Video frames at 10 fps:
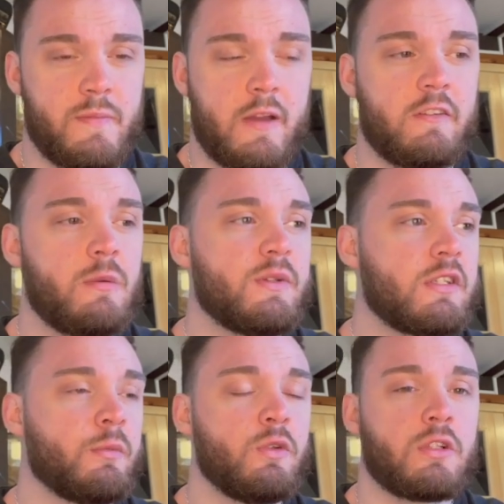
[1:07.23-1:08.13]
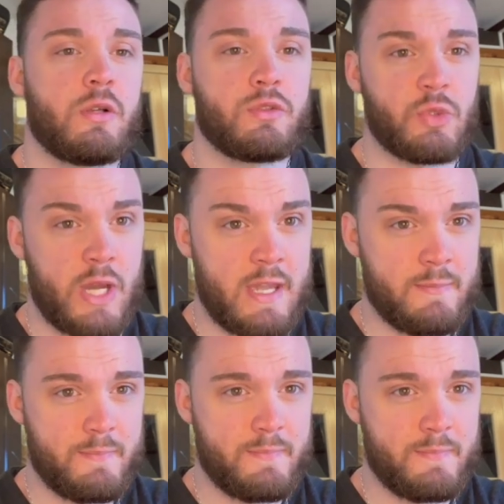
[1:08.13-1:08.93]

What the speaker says: I've never been someone who's closed away.